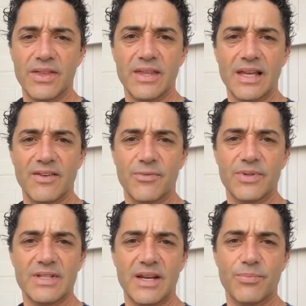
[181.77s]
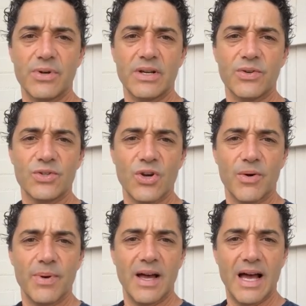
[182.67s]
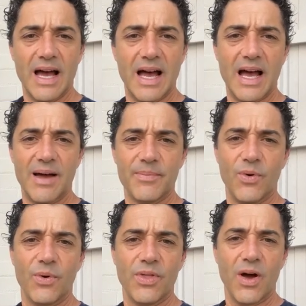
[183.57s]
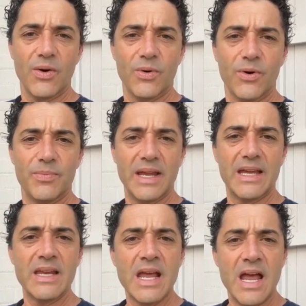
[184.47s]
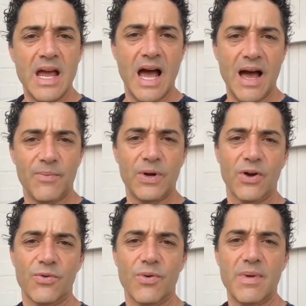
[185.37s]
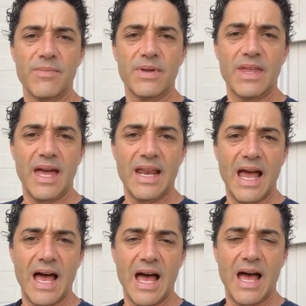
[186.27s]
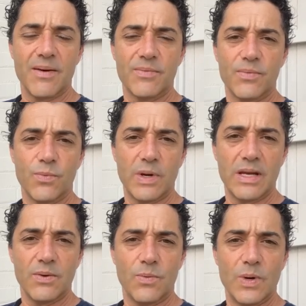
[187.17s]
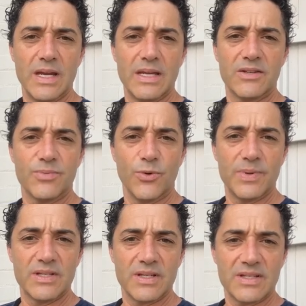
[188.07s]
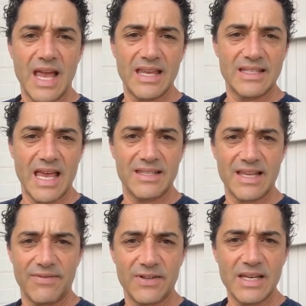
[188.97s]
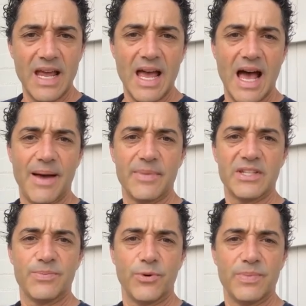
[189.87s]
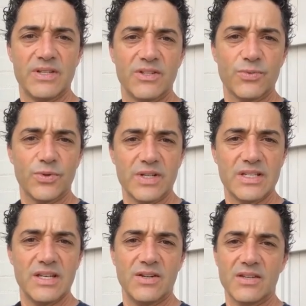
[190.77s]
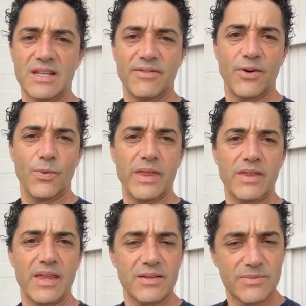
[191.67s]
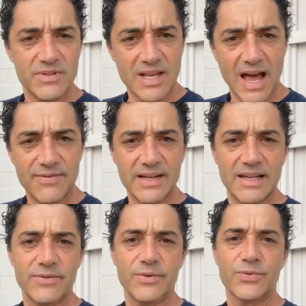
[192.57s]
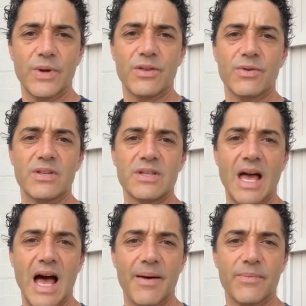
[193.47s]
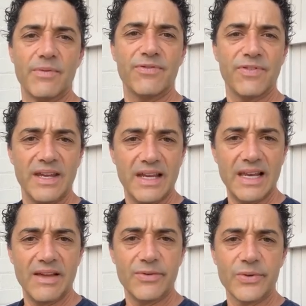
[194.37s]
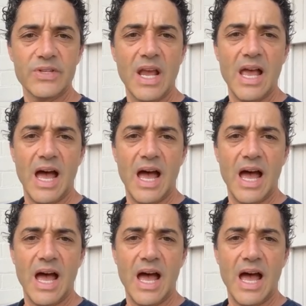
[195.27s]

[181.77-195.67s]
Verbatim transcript: I think the government's done a pretty good job, um, although, albeit, um, we've got to remember that um, we, we small business has suffered um, and small business will continue to suffer, whether that's staffing levels, whether it's um, fear levels.